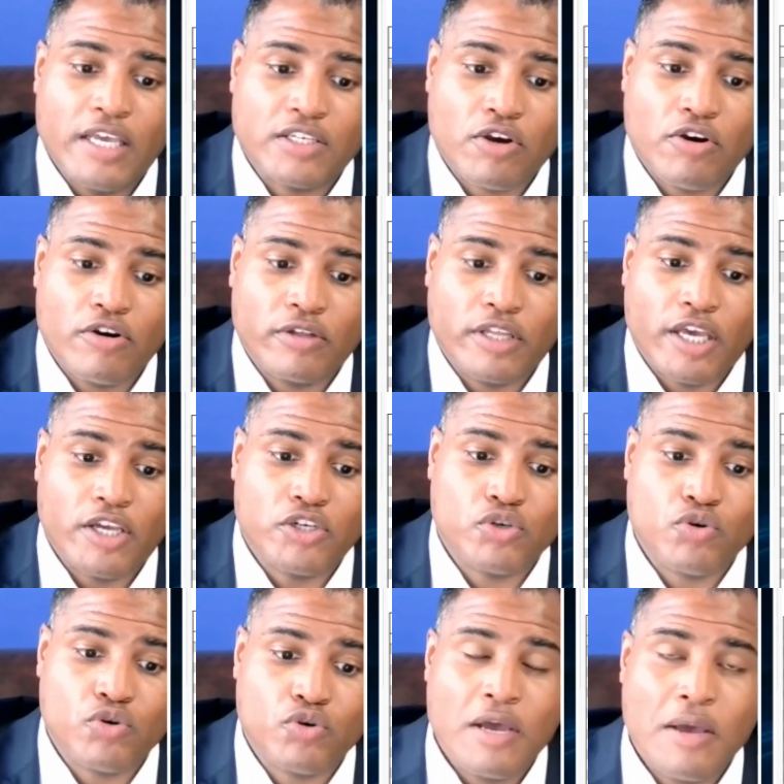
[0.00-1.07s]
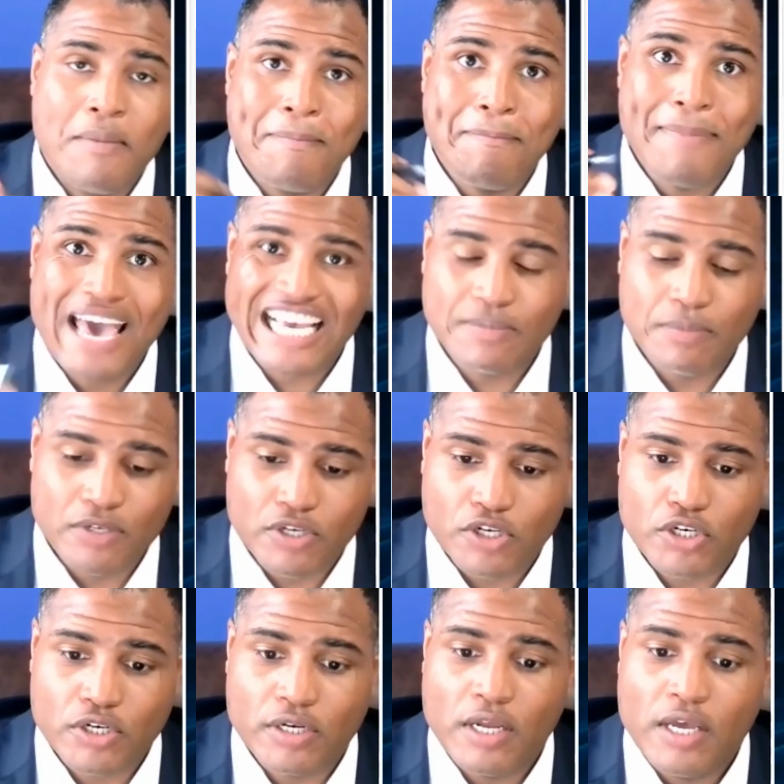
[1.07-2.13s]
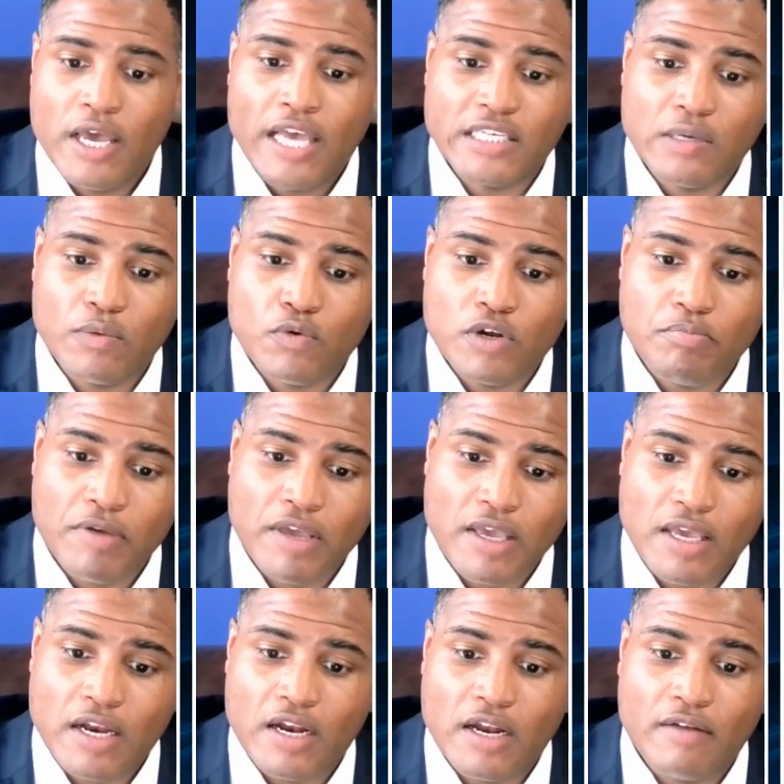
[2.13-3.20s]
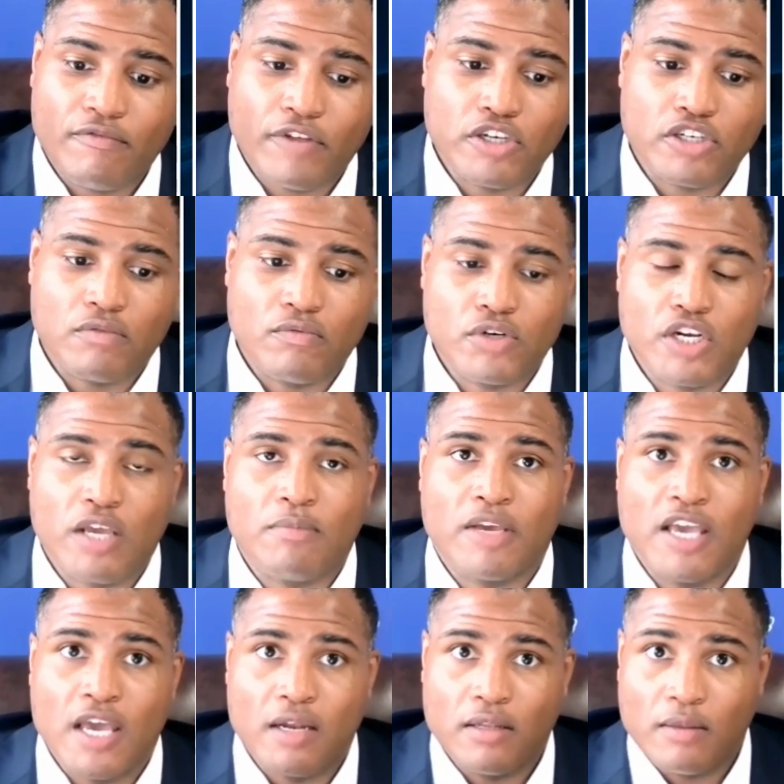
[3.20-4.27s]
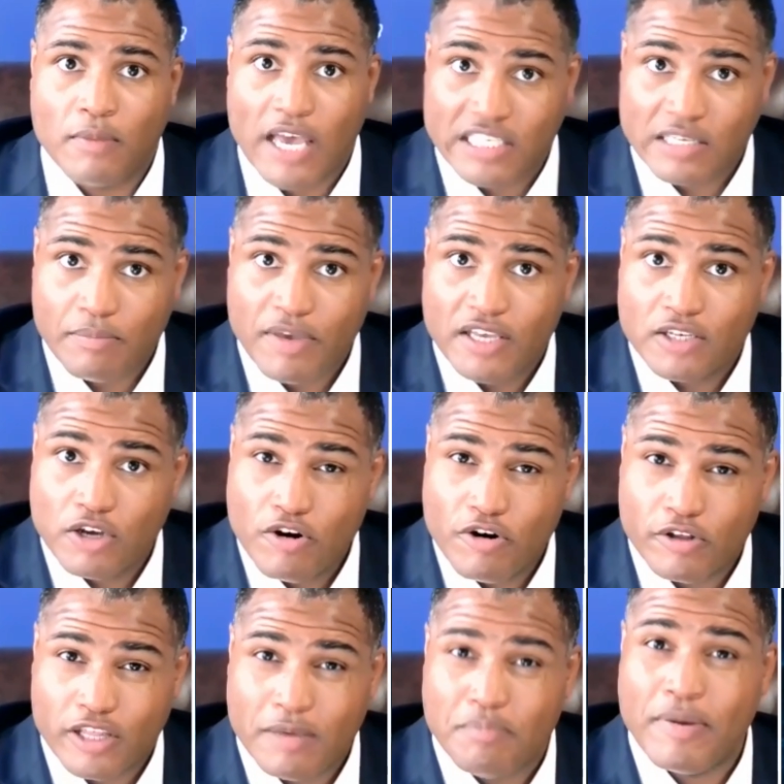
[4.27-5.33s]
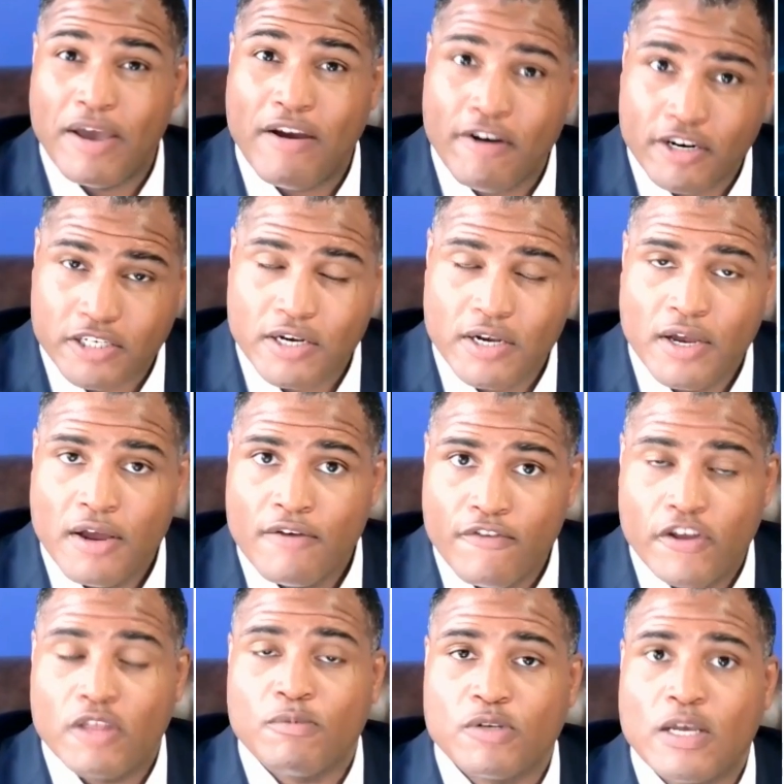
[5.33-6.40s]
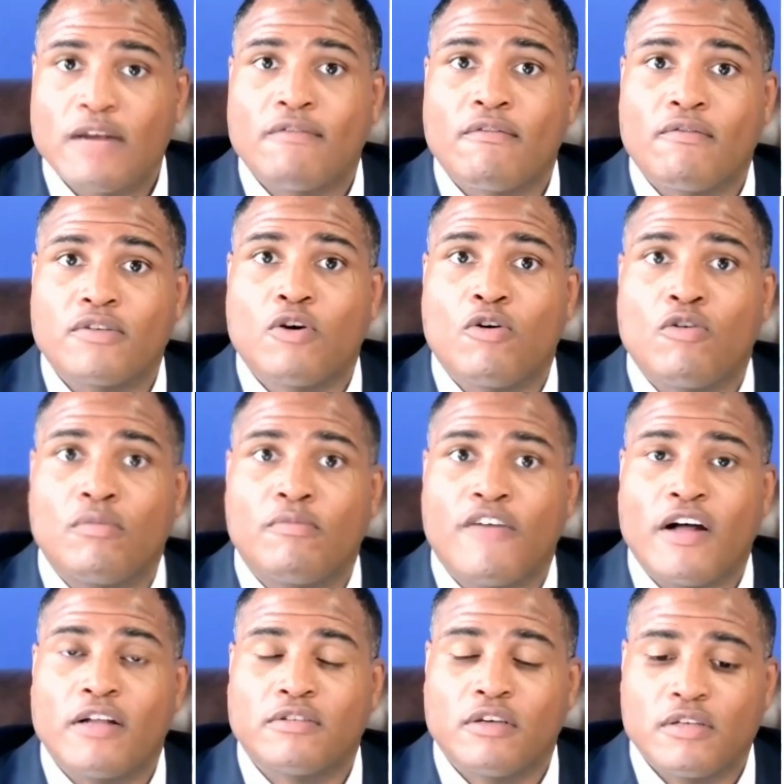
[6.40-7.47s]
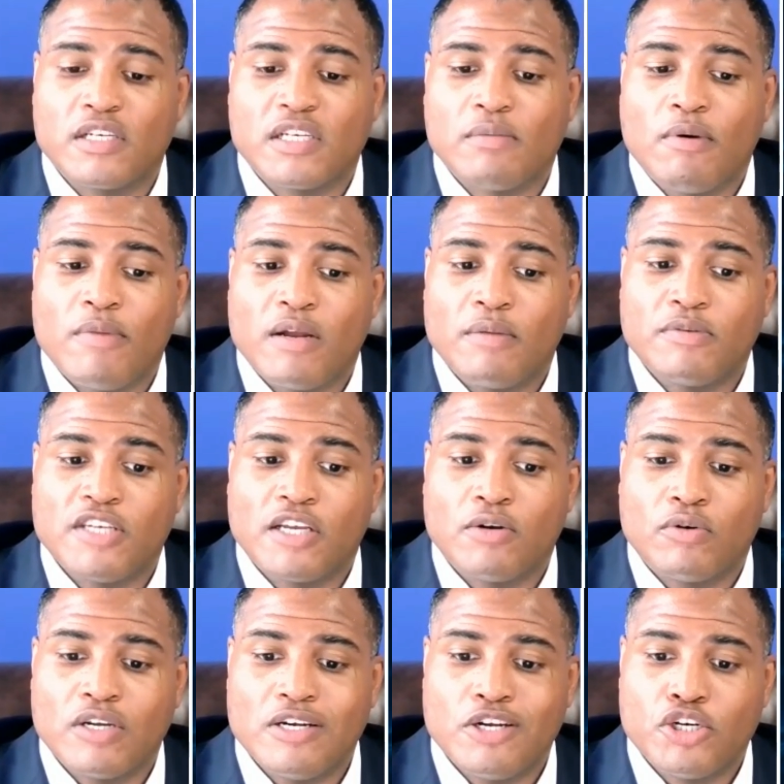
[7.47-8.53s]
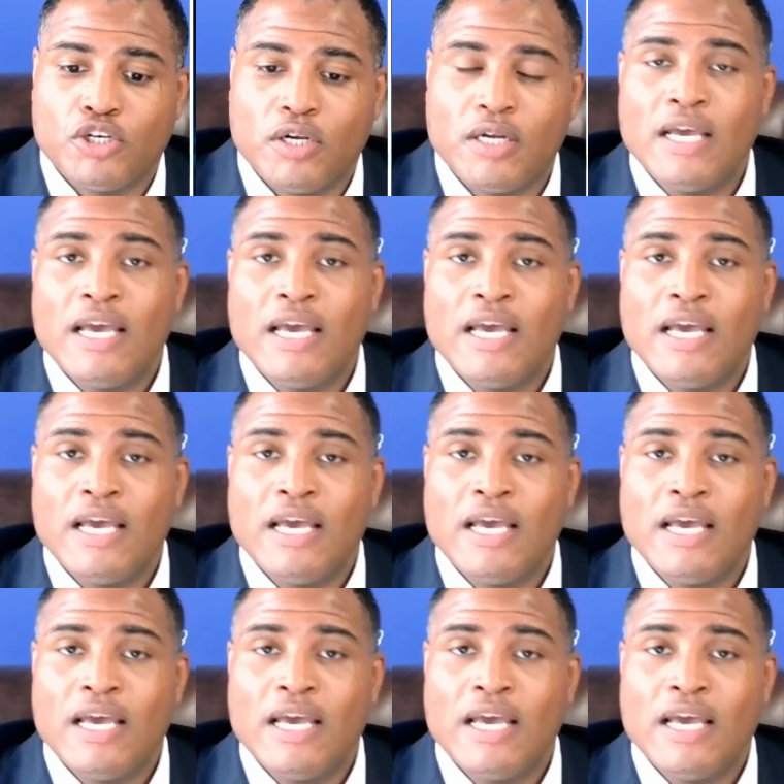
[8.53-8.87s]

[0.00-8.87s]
currently a short max position as it would be in an inflation regime. Again, the S&P is currently bearish from the perspective of its own volatility, just a momentum signal condition,